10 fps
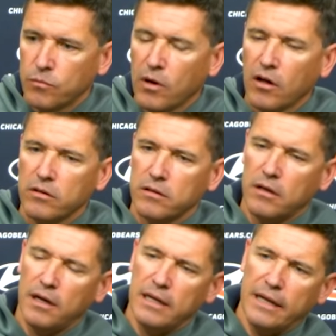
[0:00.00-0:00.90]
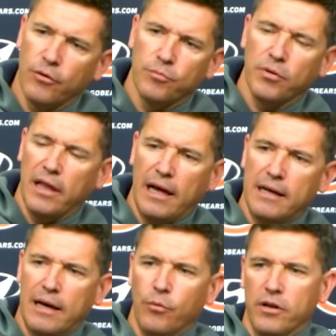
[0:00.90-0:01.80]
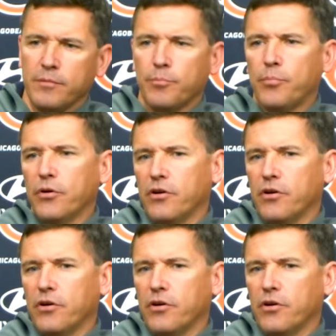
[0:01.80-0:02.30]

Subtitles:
Well, I wouldn't put